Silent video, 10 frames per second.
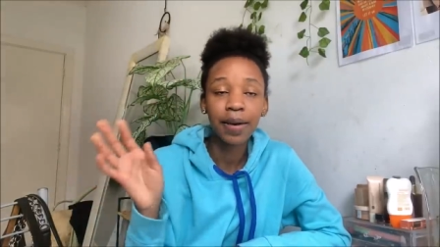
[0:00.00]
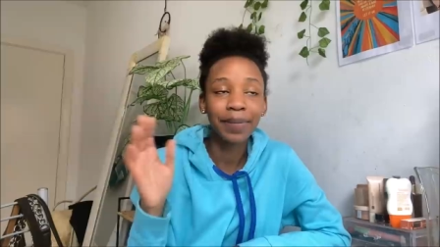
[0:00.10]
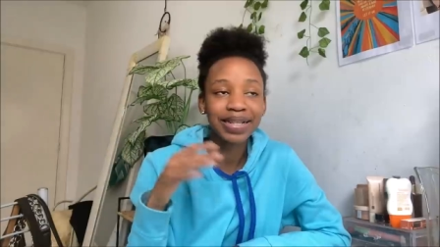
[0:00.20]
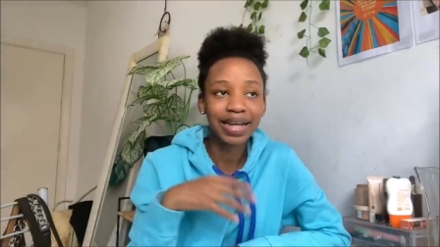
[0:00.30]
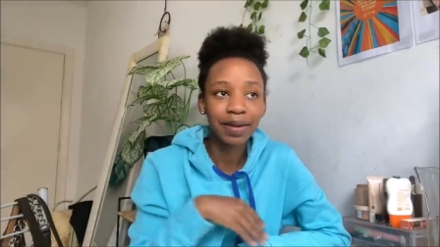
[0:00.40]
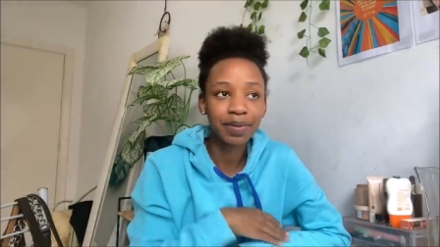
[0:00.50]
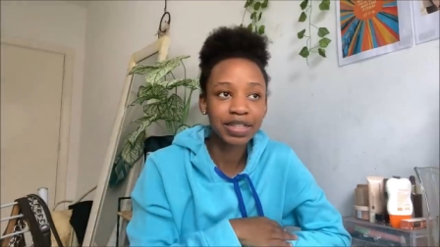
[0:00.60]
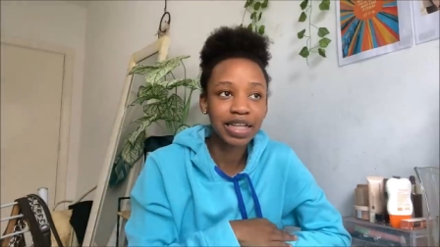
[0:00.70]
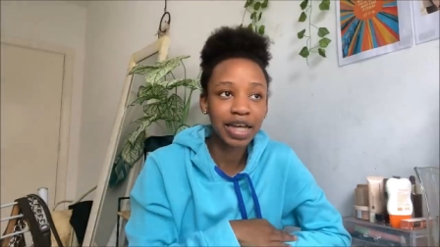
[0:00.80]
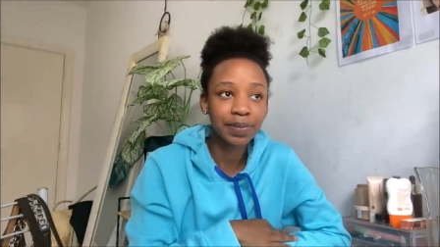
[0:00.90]
my
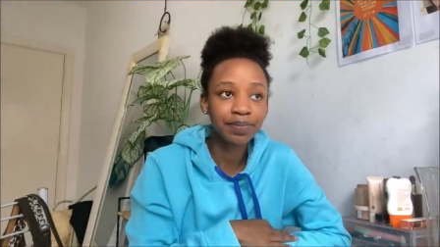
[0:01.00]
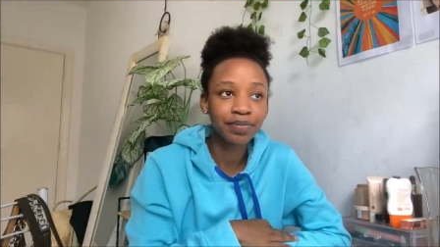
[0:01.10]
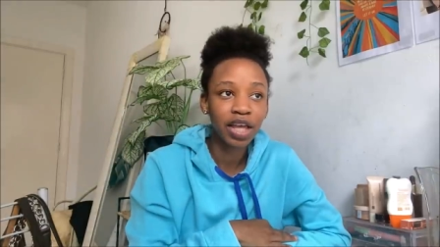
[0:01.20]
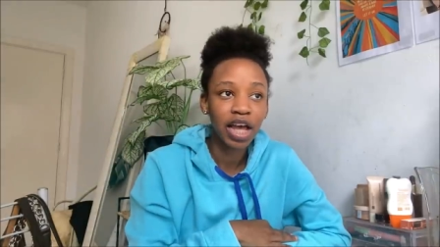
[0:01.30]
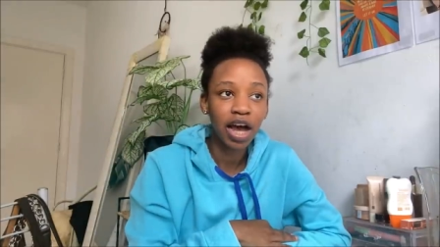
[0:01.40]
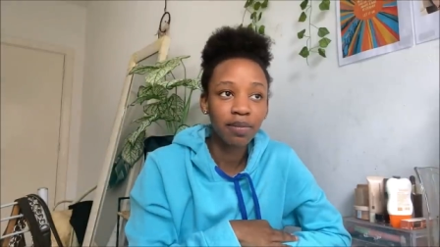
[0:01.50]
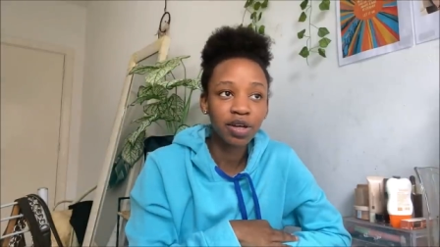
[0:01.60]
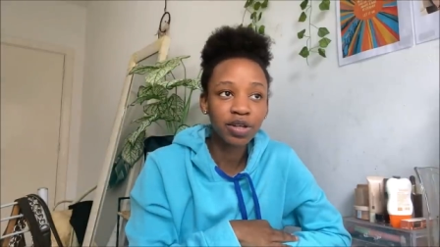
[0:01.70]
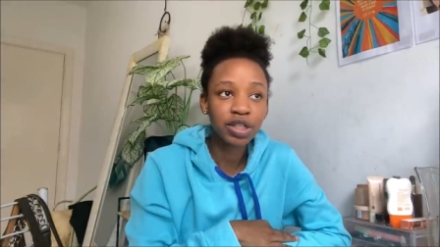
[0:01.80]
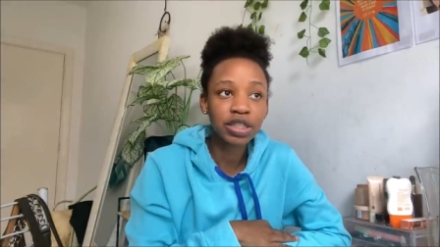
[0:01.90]
typing time am i
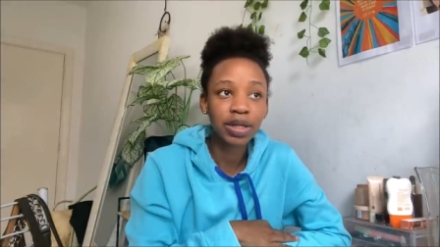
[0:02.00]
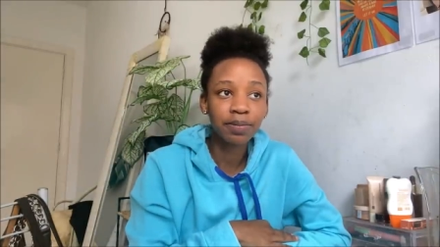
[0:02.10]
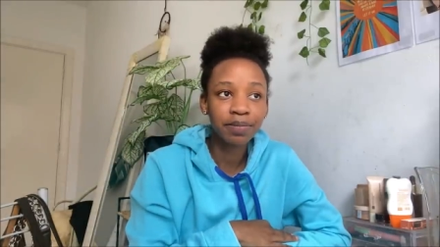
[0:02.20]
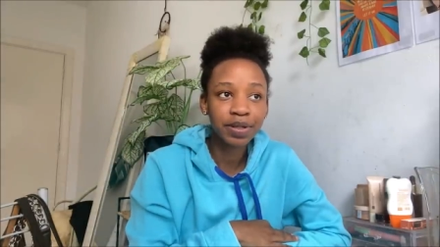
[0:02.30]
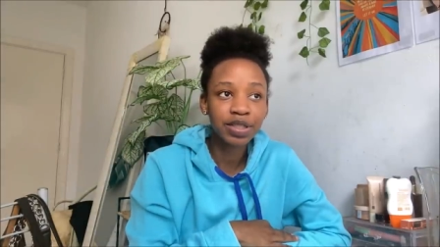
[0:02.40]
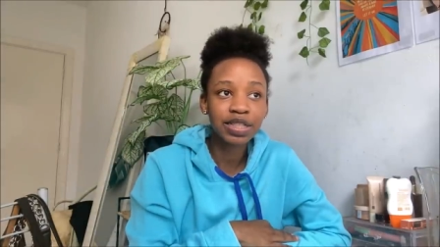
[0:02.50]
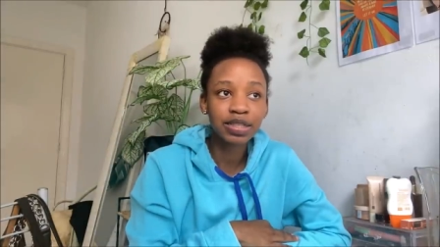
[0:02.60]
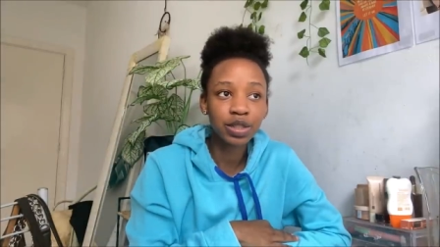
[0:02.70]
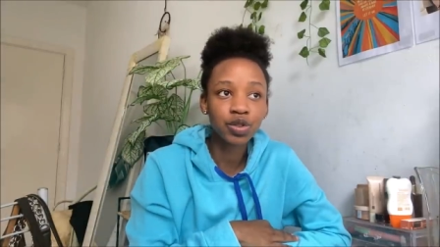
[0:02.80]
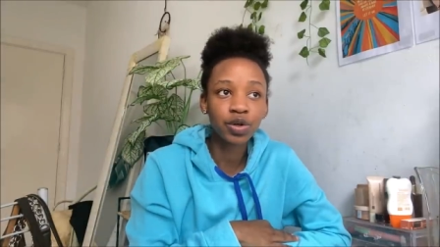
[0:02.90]
going to submit
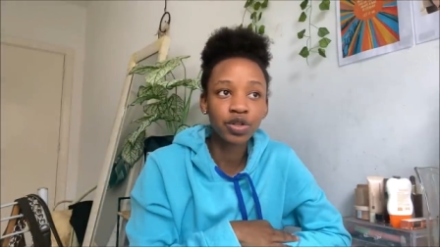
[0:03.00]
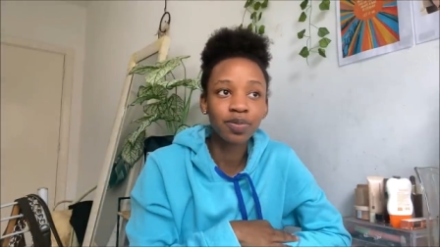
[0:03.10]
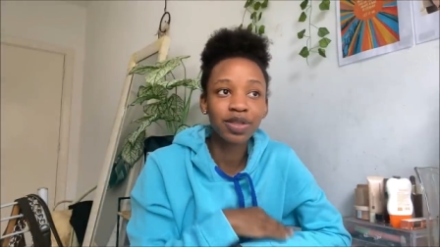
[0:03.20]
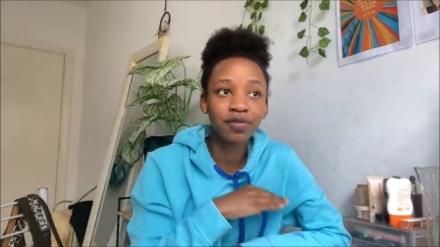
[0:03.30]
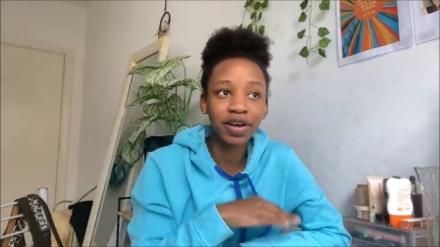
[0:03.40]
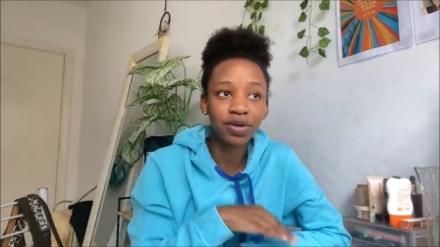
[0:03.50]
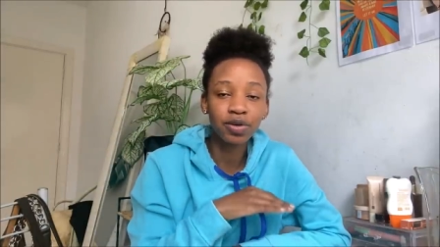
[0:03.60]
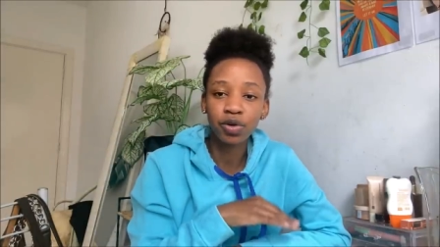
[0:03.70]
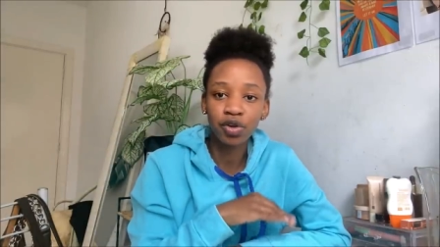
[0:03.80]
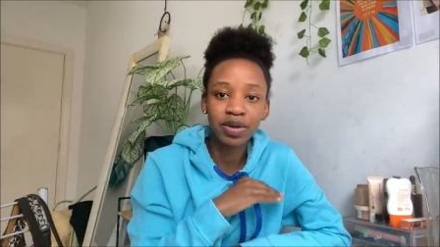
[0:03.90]
is this going to be the final
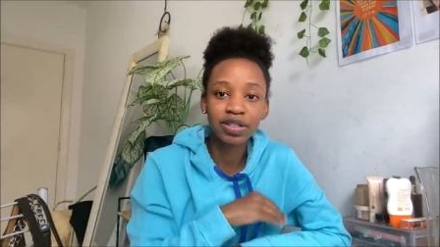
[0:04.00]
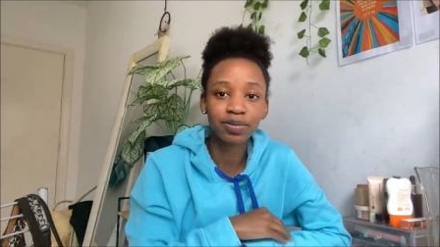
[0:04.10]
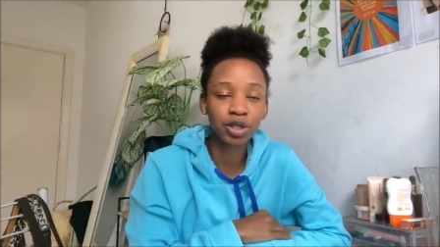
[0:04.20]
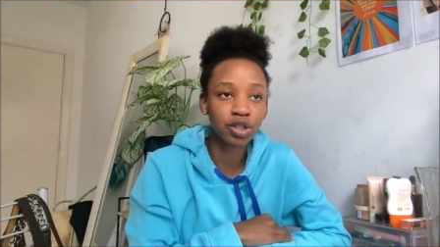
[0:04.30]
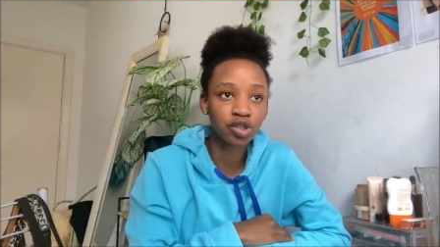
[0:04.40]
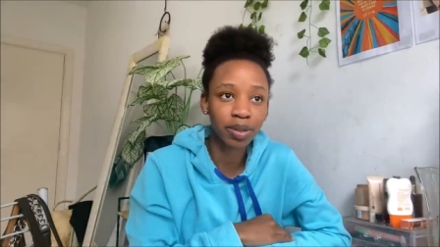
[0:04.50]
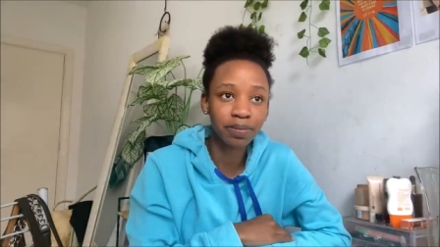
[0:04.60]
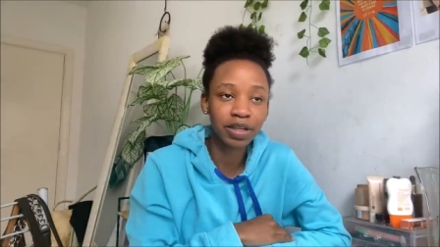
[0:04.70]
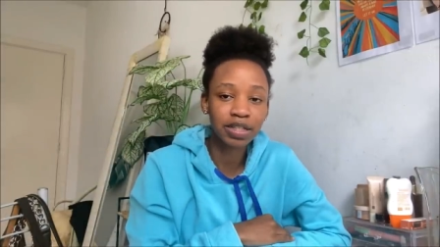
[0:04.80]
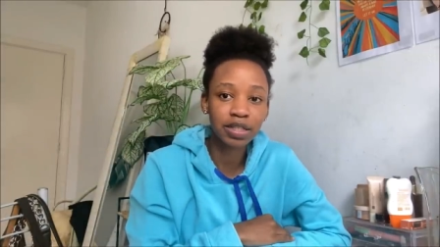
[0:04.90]
document i'm going to
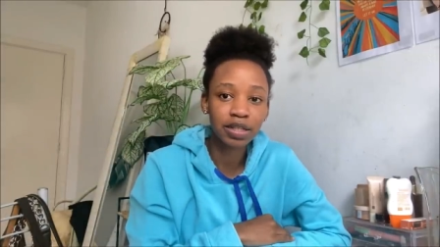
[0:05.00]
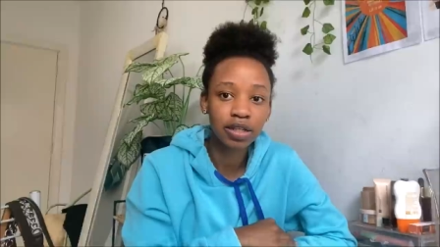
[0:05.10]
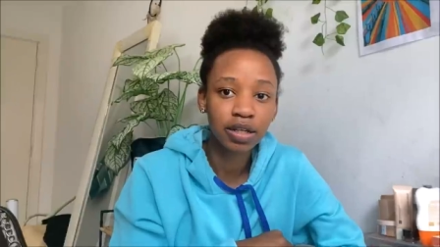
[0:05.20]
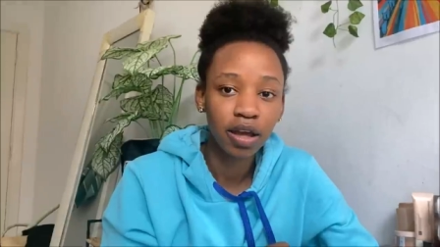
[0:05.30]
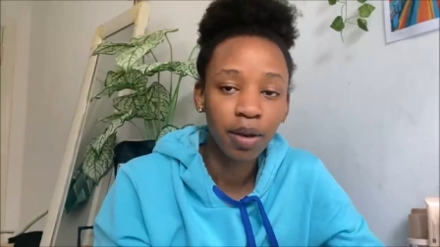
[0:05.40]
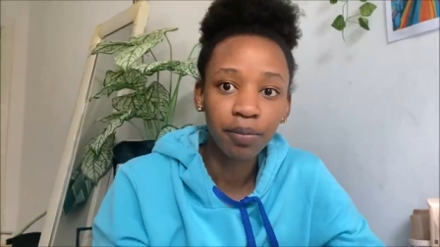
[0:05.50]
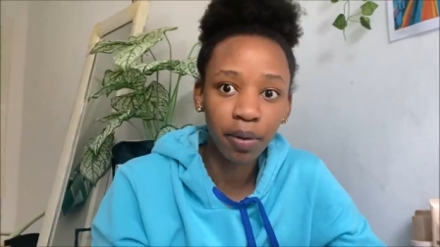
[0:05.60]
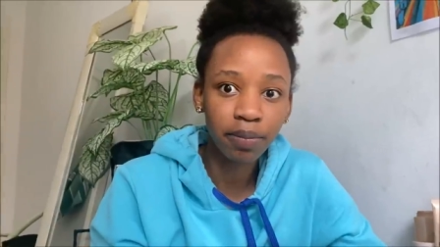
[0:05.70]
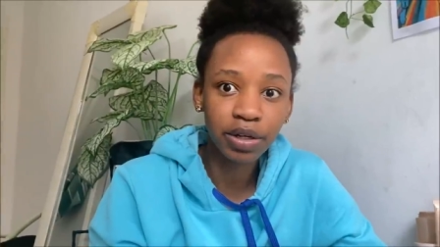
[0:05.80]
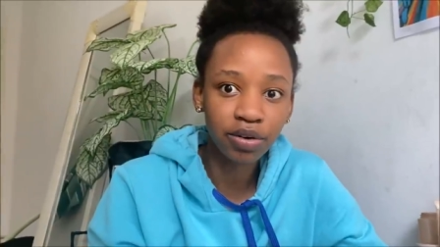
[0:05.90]
submit probably